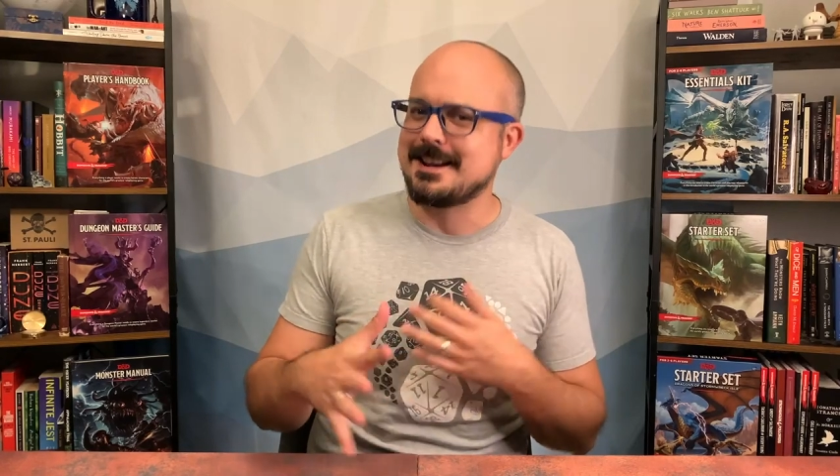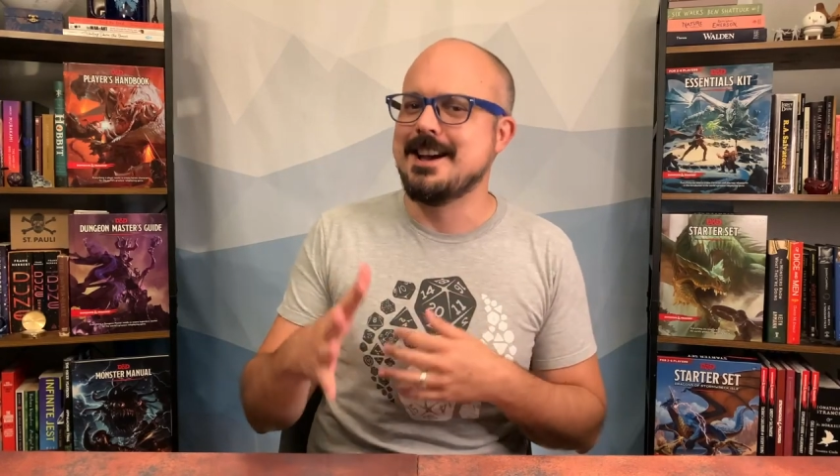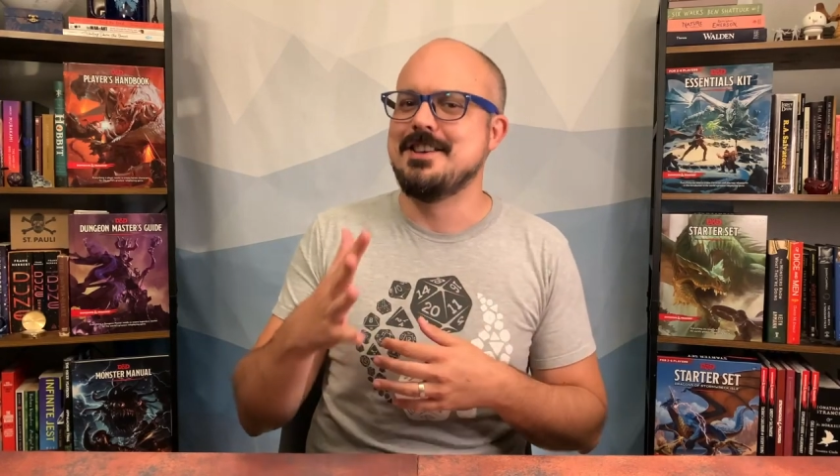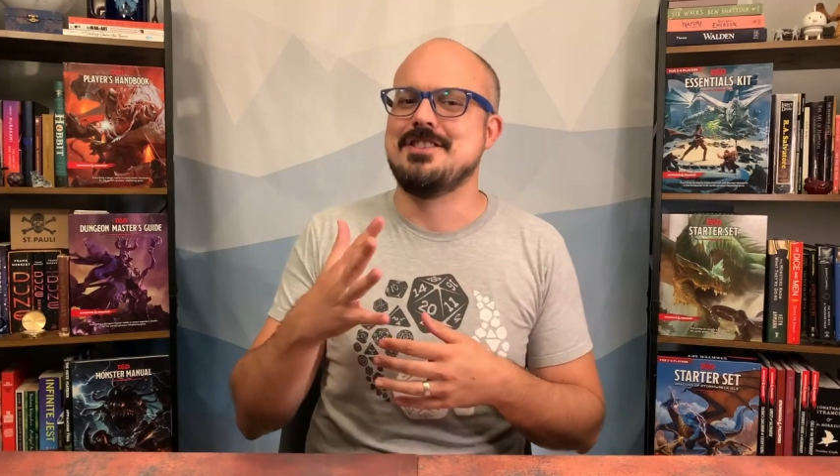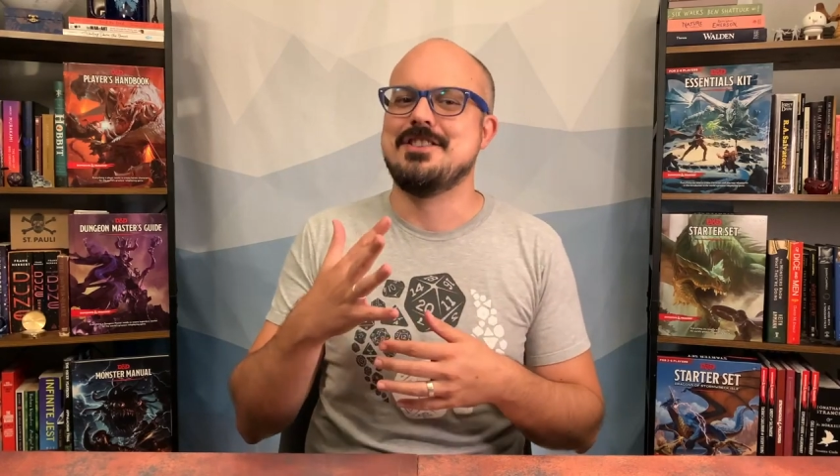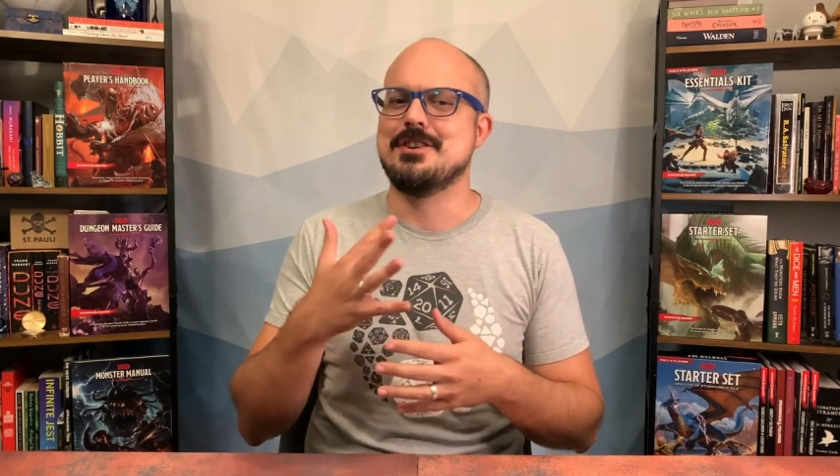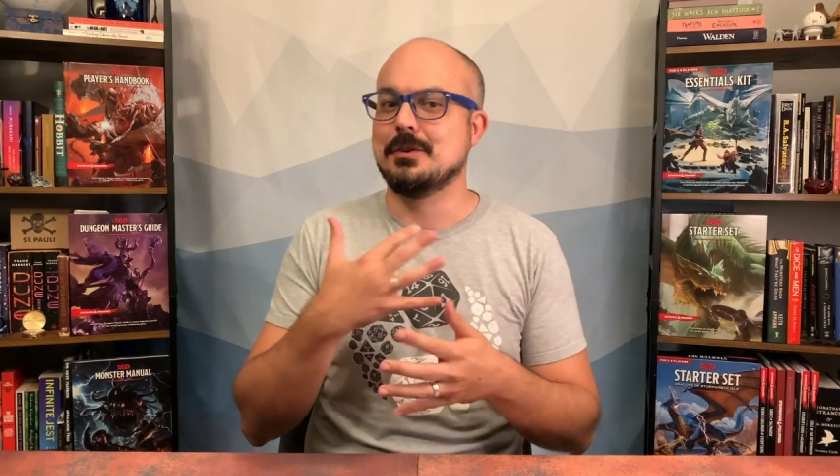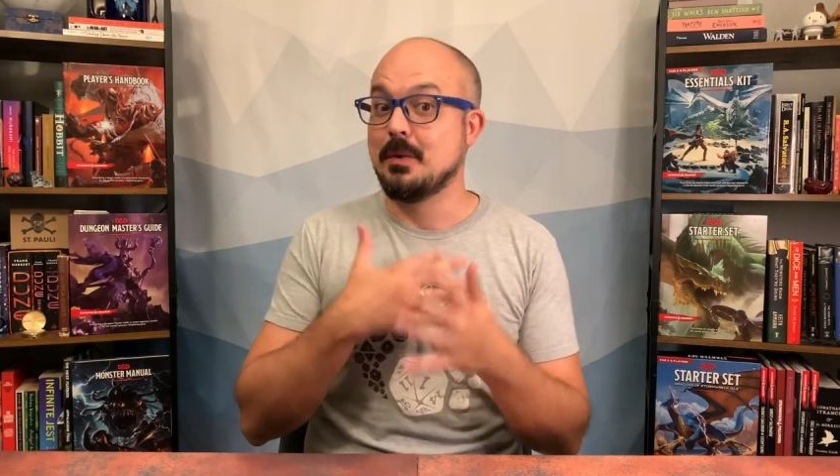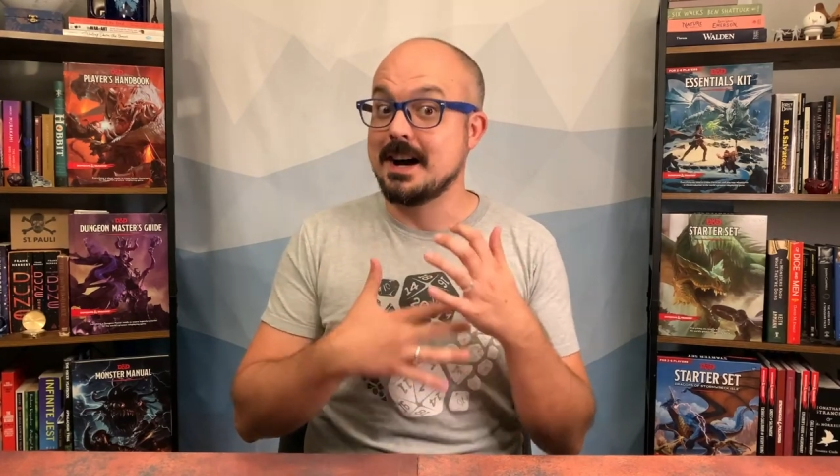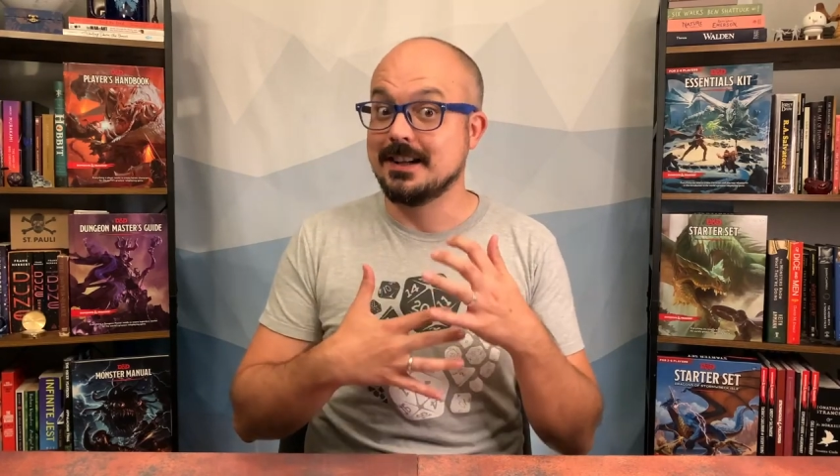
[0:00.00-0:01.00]
and the
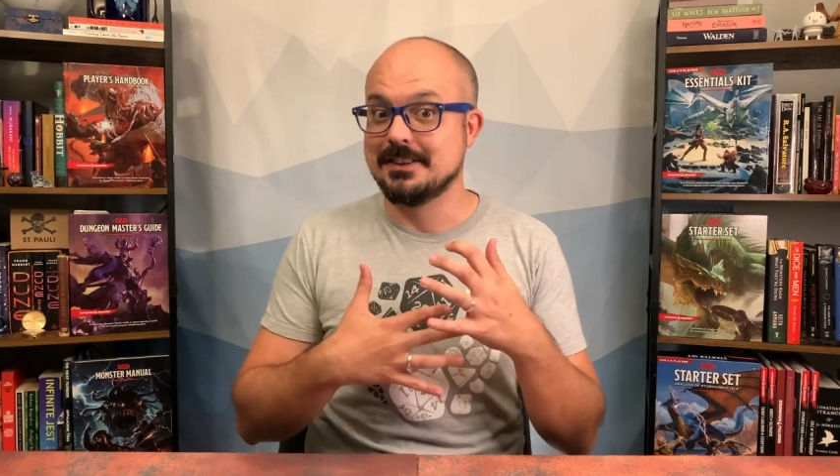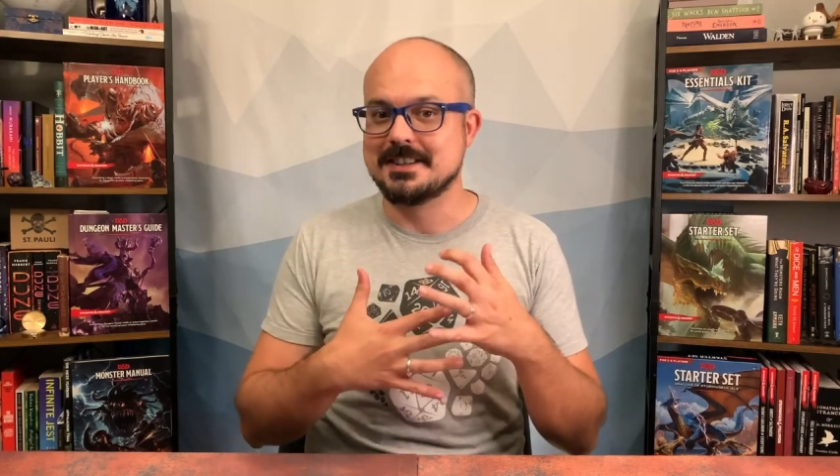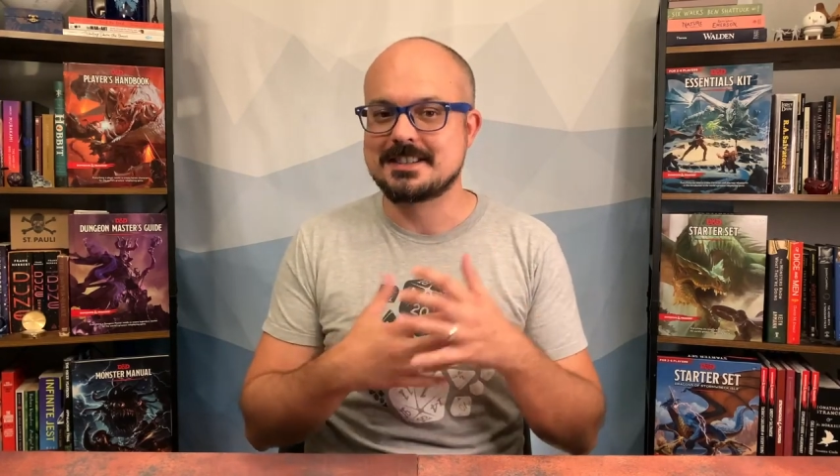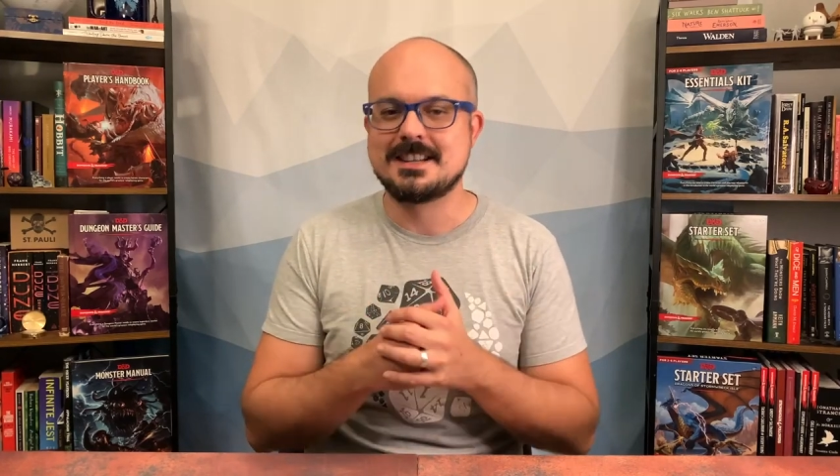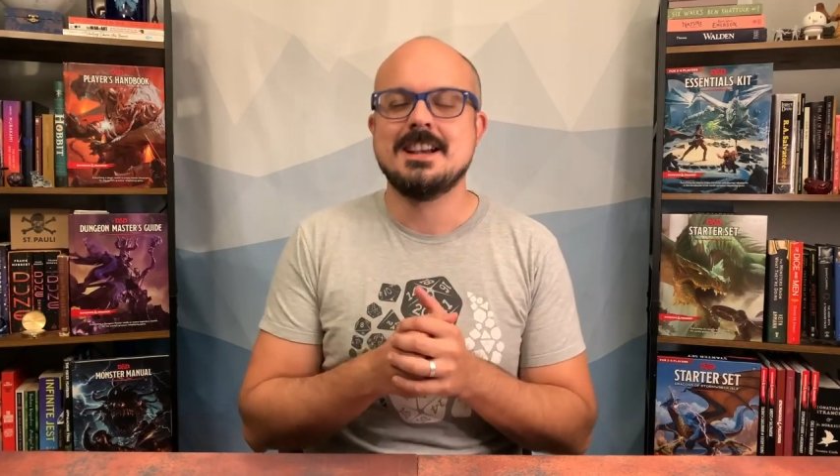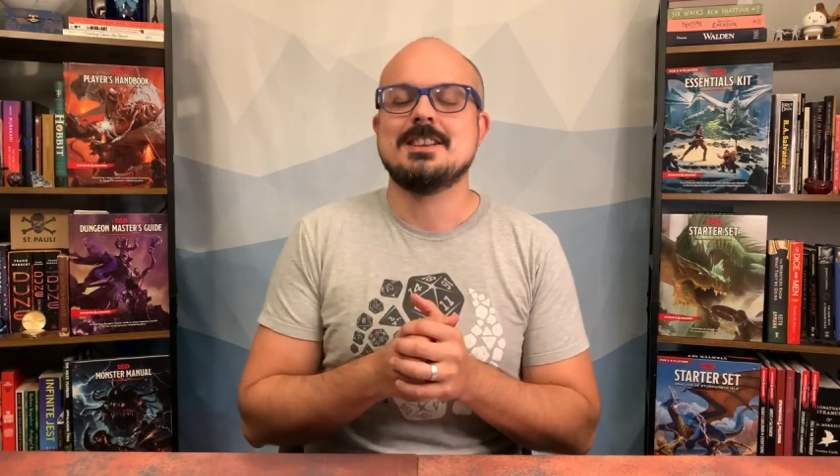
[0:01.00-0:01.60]
wildest,